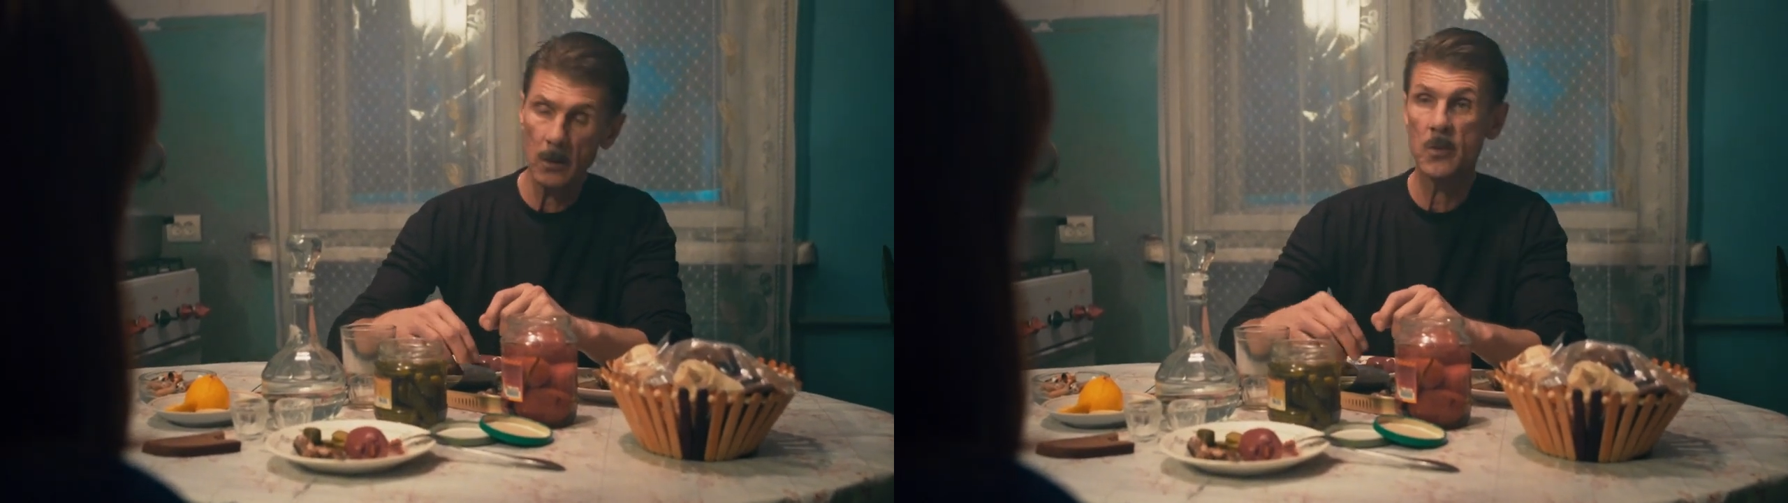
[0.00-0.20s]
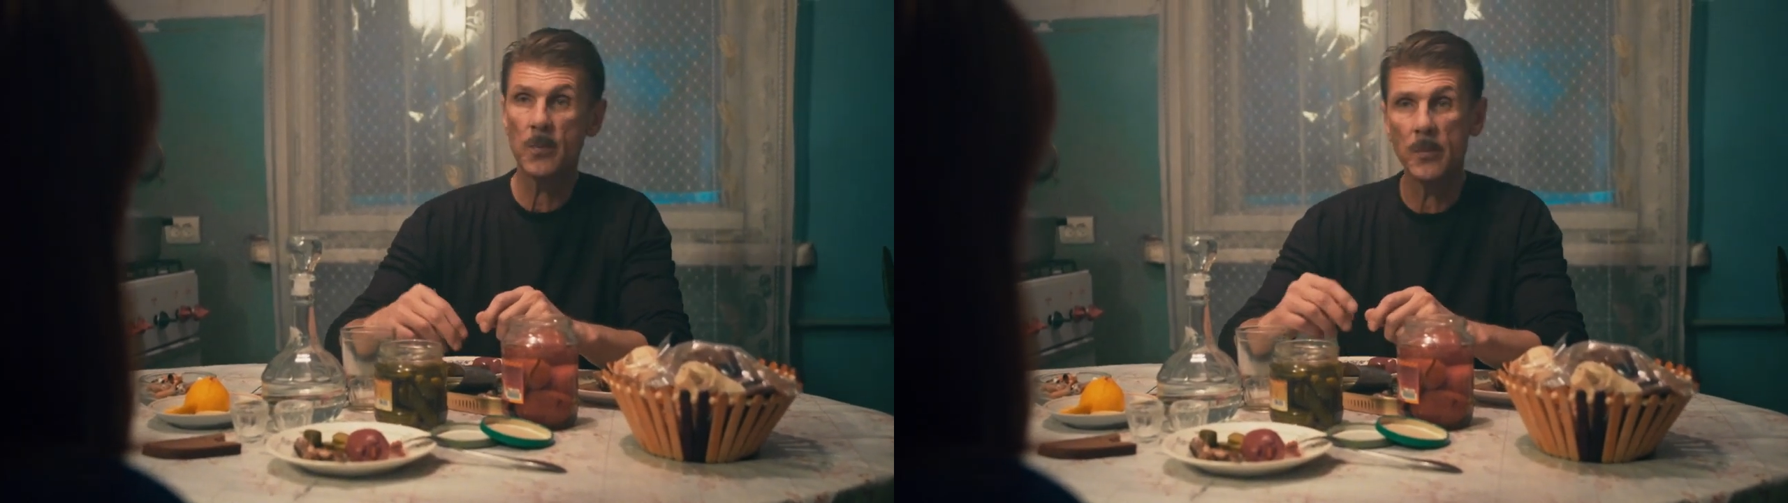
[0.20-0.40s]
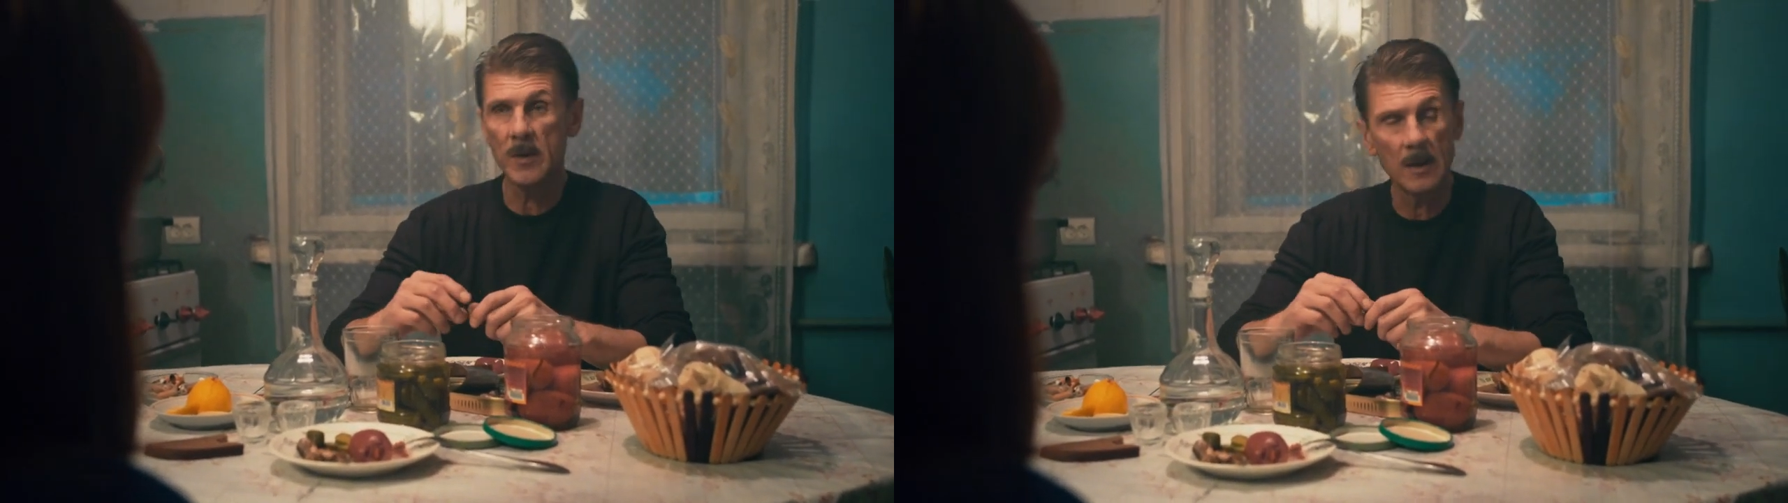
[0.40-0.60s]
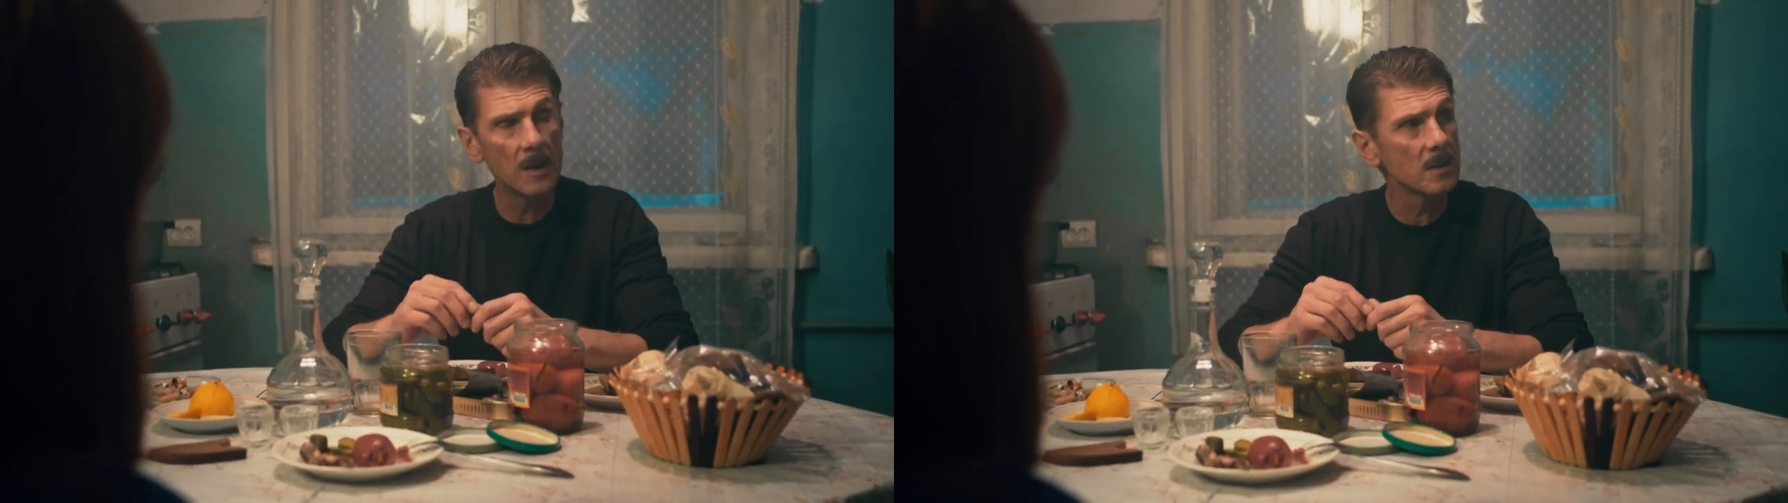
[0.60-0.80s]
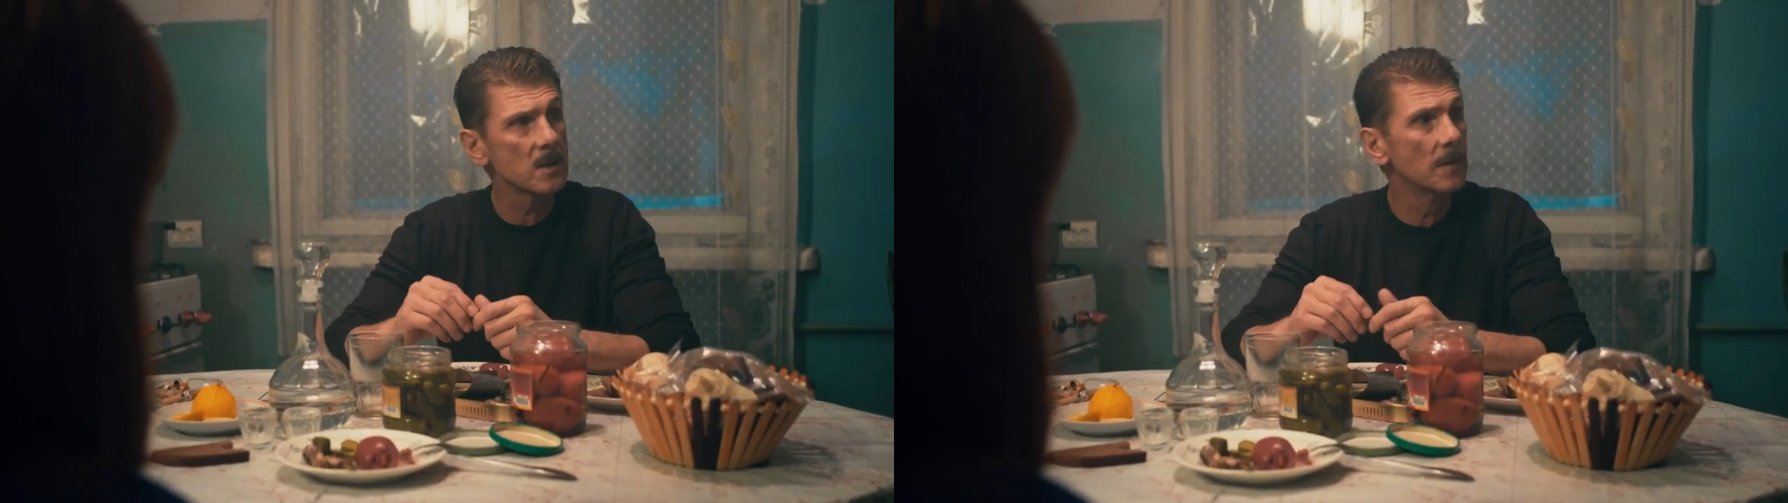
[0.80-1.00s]
At
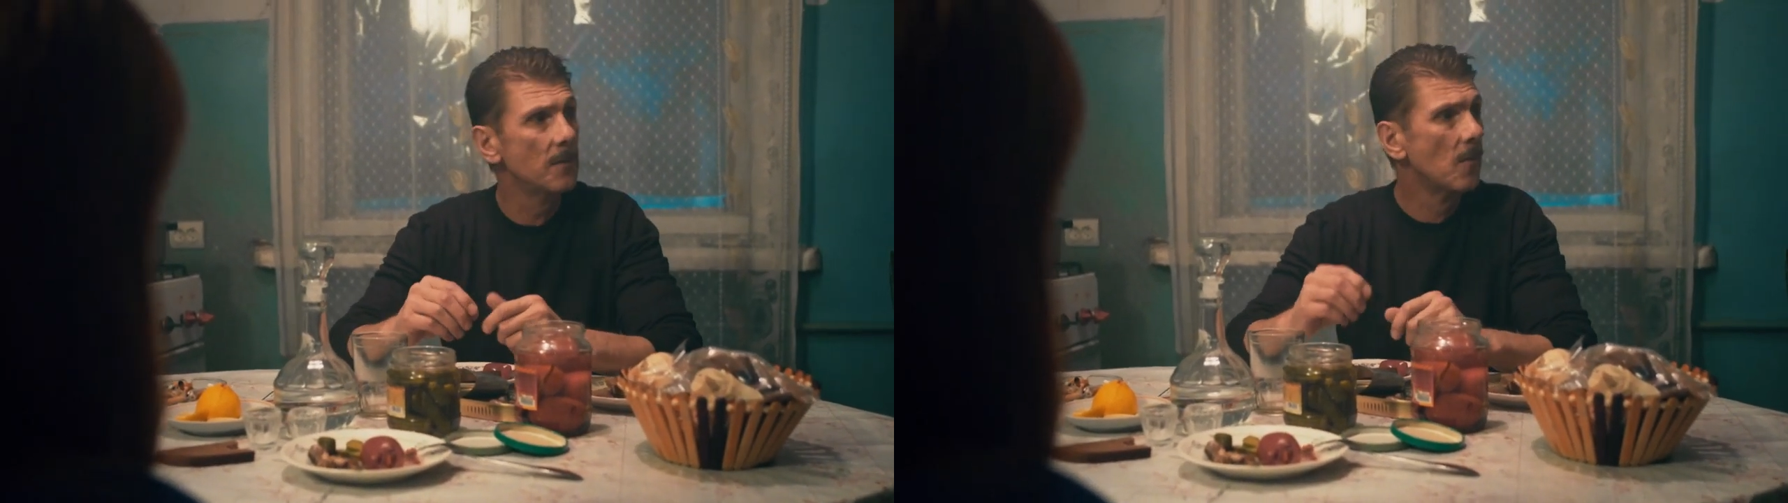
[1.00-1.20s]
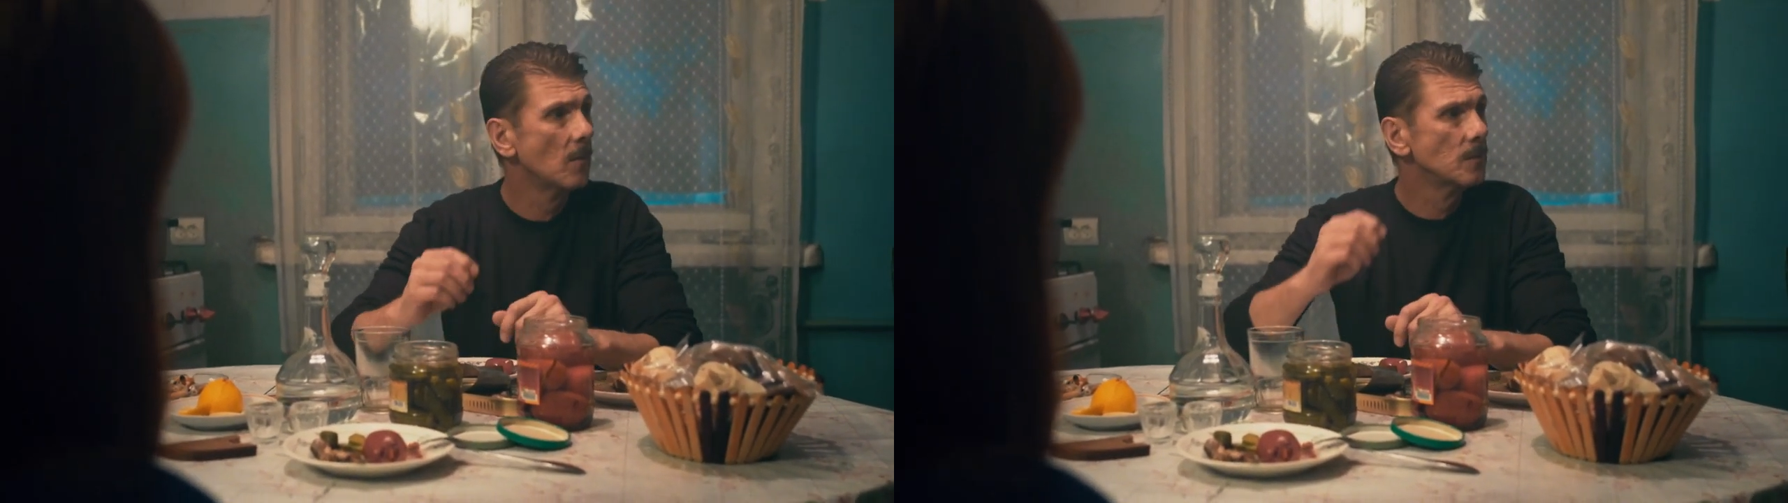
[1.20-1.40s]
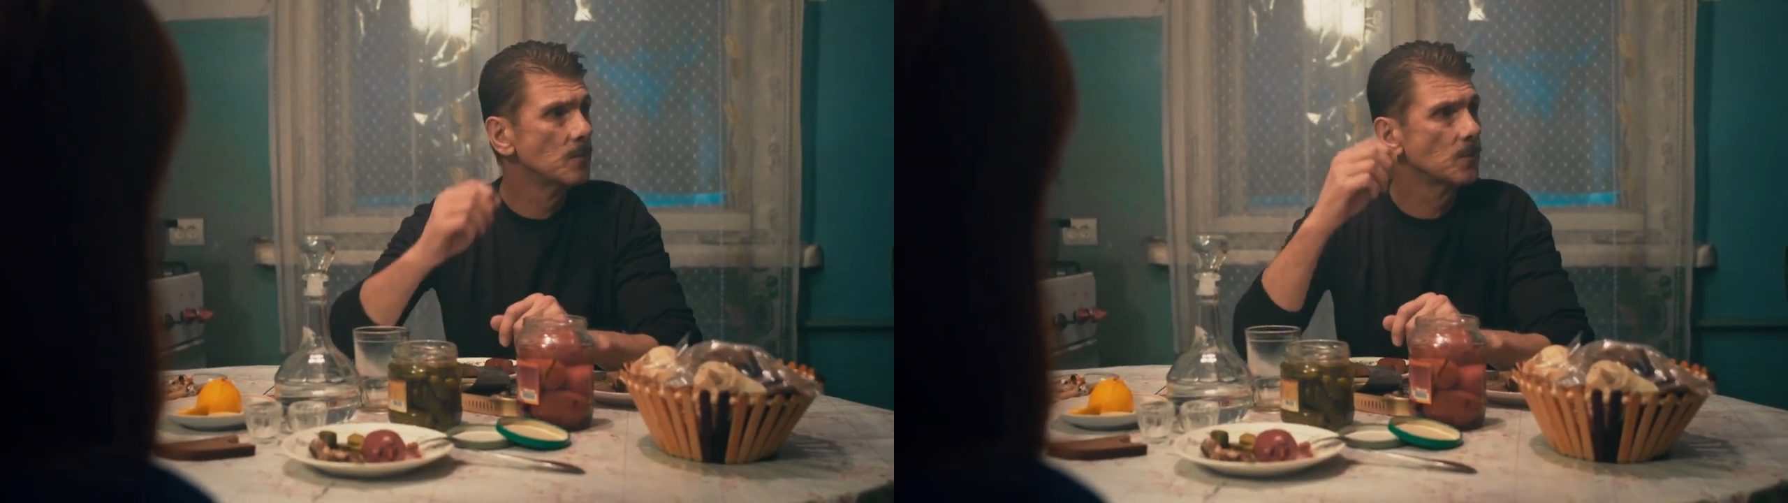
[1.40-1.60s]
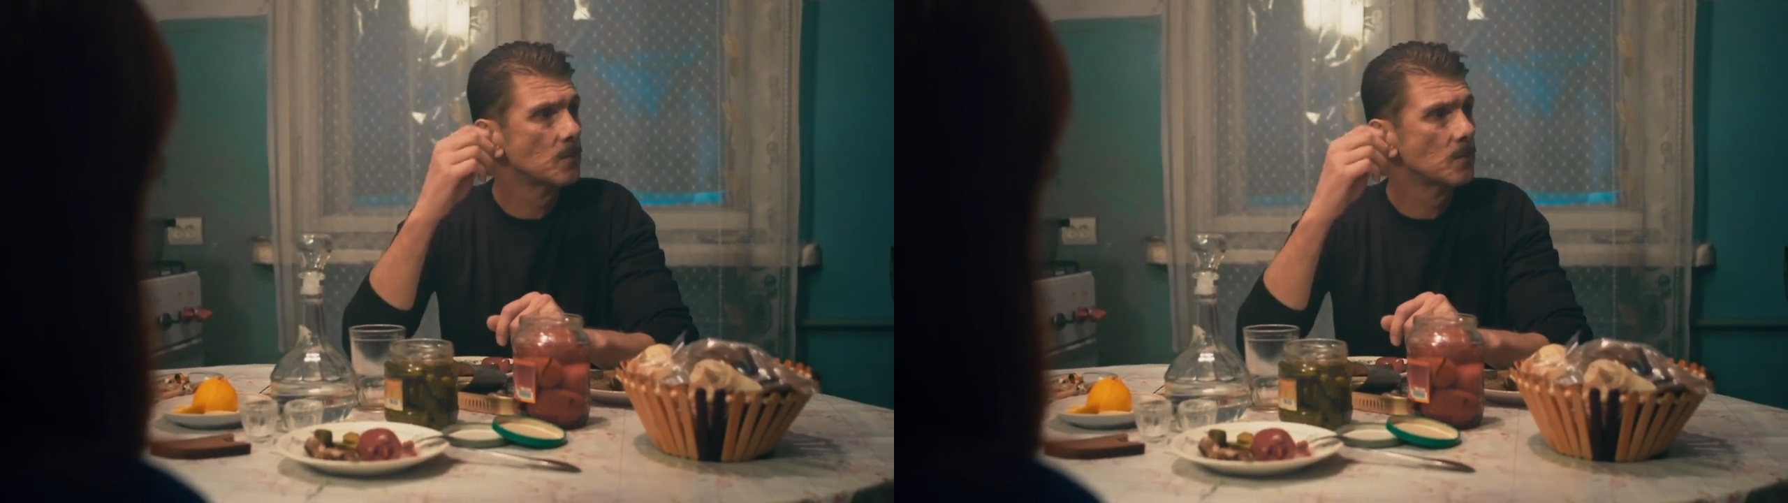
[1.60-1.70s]
least I tried.